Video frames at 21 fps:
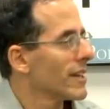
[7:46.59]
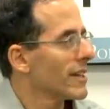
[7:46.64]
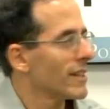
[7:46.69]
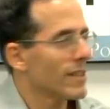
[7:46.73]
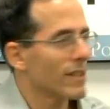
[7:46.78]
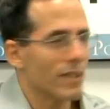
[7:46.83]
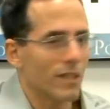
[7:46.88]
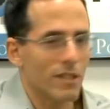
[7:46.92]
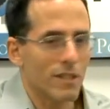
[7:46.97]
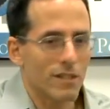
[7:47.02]

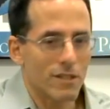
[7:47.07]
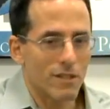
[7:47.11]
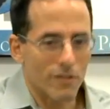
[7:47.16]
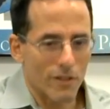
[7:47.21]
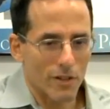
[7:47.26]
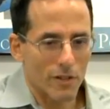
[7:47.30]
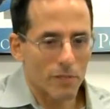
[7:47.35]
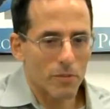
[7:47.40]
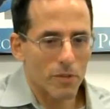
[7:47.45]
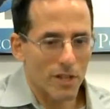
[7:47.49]
the
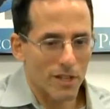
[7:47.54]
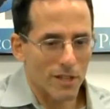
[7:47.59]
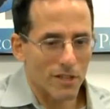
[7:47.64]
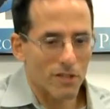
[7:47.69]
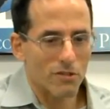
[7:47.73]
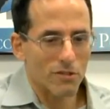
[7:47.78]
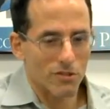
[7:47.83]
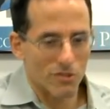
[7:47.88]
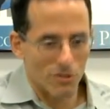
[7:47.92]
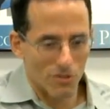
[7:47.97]
developing
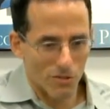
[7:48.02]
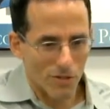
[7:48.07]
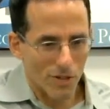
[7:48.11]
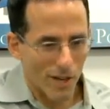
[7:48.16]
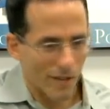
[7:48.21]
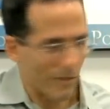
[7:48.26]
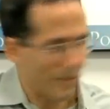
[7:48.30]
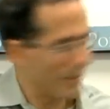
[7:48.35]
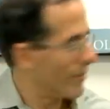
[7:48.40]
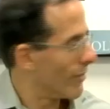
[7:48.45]
countries do
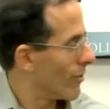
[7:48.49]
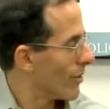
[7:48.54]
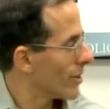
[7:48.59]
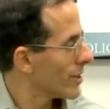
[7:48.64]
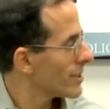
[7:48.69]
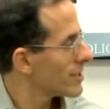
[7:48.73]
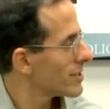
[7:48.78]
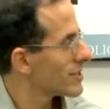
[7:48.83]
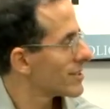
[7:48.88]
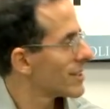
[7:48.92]
have a
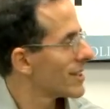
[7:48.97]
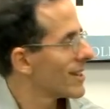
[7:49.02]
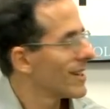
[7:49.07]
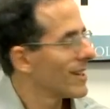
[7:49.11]
voice,